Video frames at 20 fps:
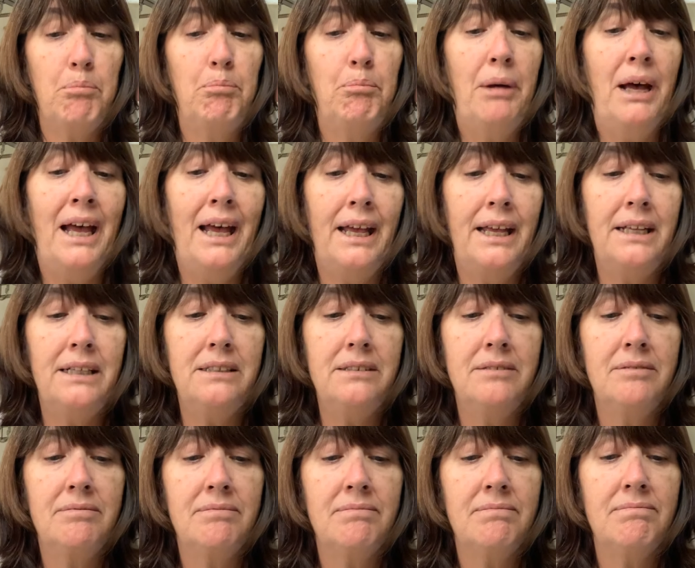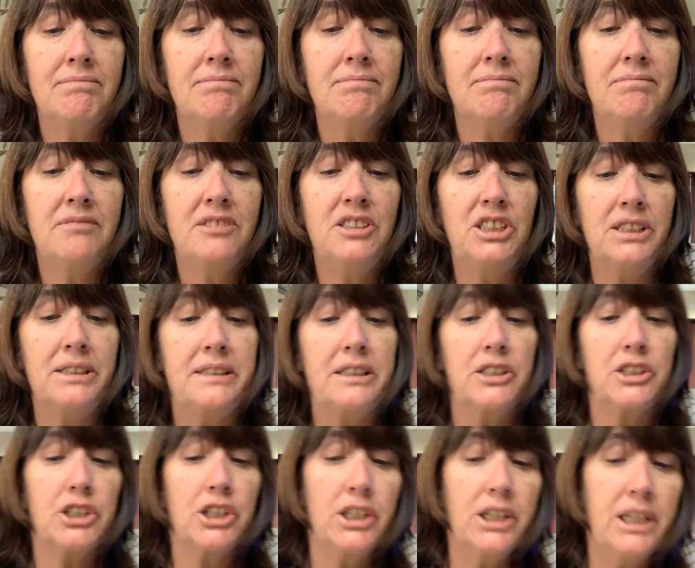But do you see
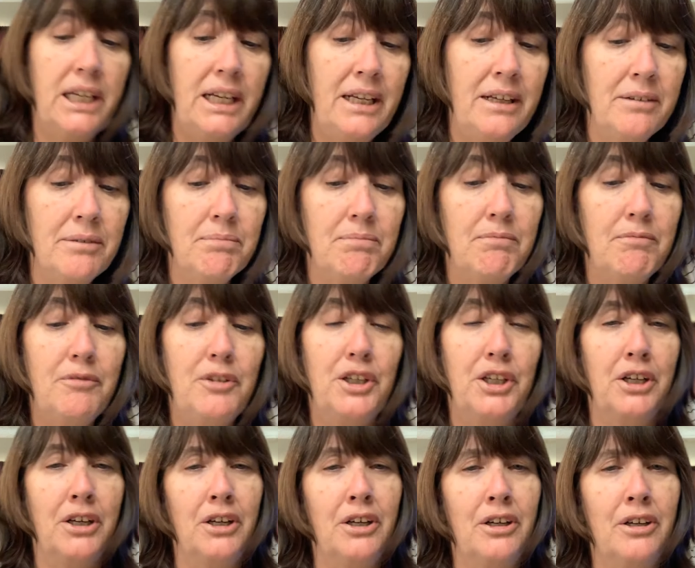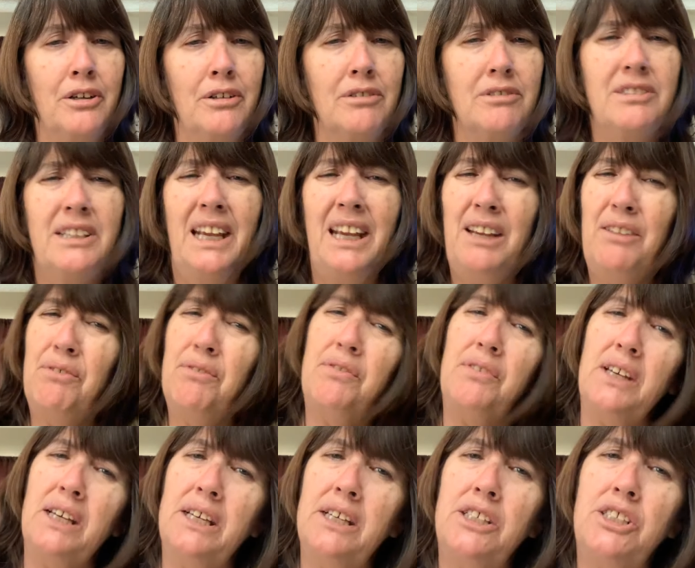a turkey? No, they ate
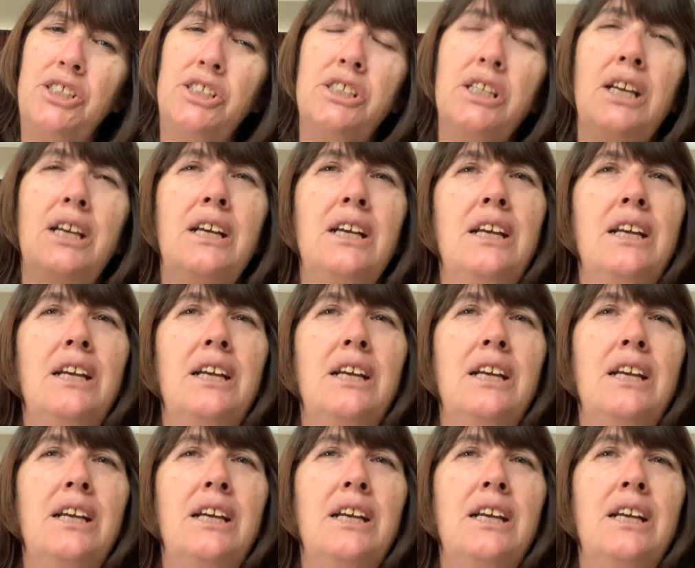fish.